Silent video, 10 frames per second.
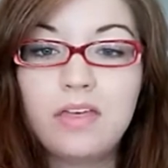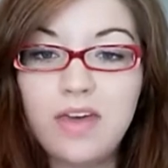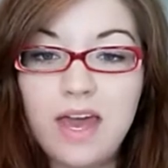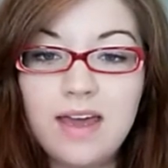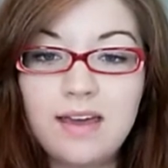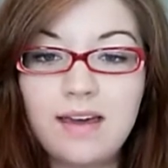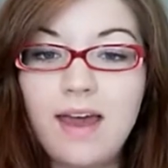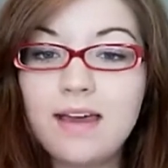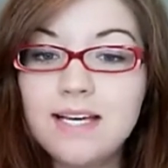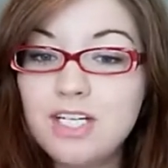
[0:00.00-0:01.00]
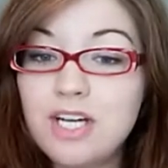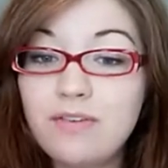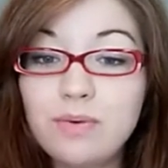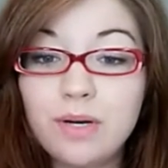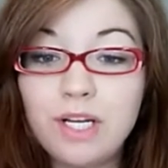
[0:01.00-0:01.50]
thank each and
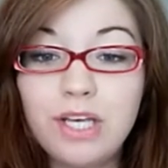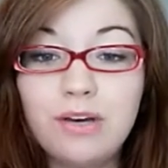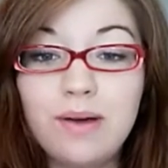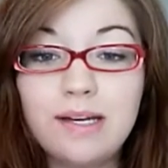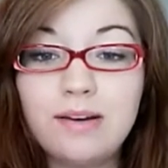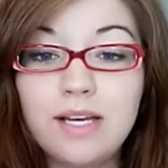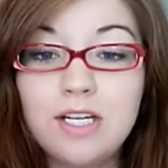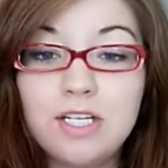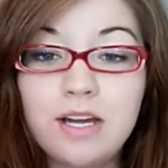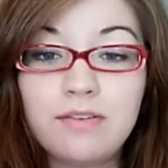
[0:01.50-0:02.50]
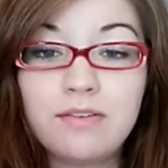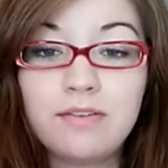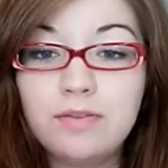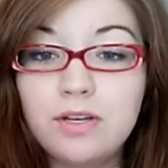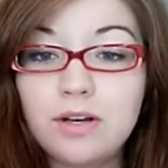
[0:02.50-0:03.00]
every one of you and go to each and every
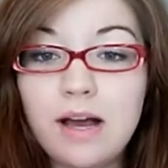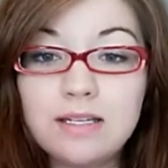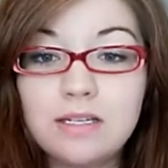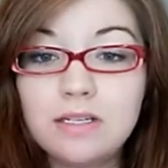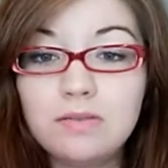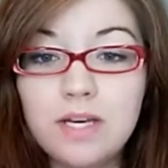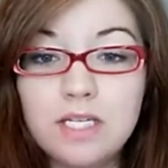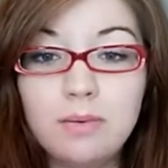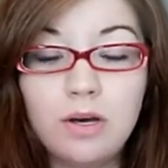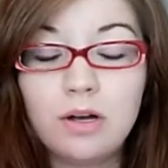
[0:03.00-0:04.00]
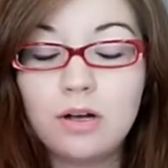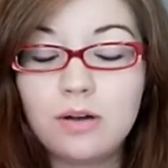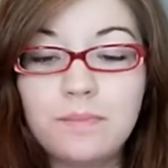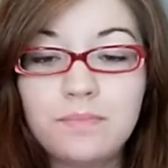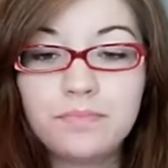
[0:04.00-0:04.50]
one of your guys' Facebook
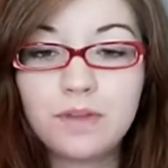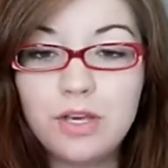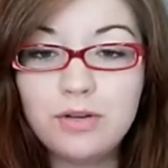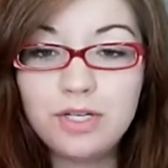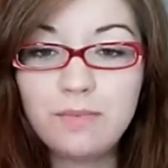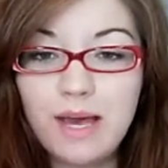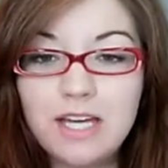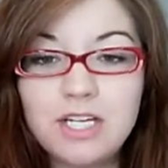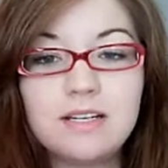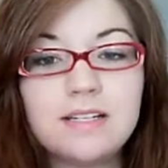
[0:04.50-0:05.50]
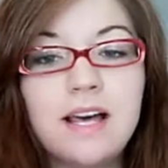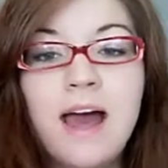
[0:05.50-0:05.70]
or YouTube pages